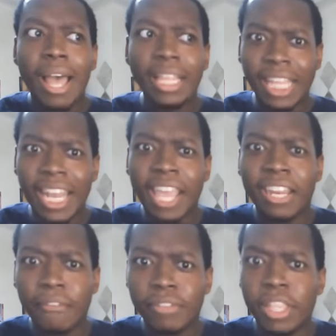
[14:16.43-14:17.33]
the
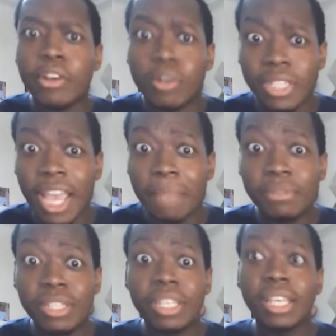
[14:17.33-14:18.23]
negative
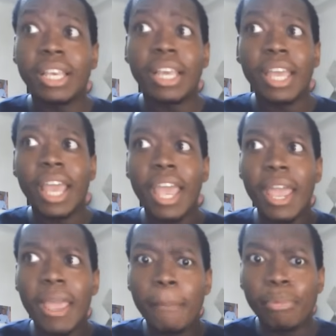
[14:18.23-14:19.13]
stereotypes
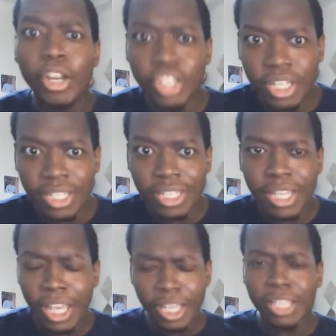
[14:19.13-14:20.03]
and
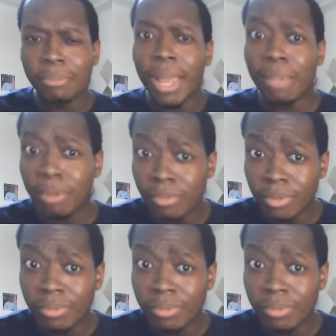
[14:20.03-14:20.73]
prejudice against black people.